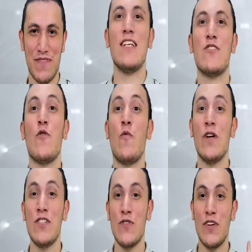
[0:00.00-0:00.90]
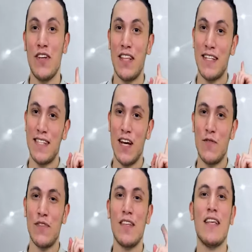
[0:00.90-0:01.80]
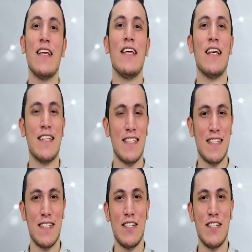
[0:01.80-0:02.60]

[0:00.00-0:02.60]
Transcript: So once you hear that sound, yes,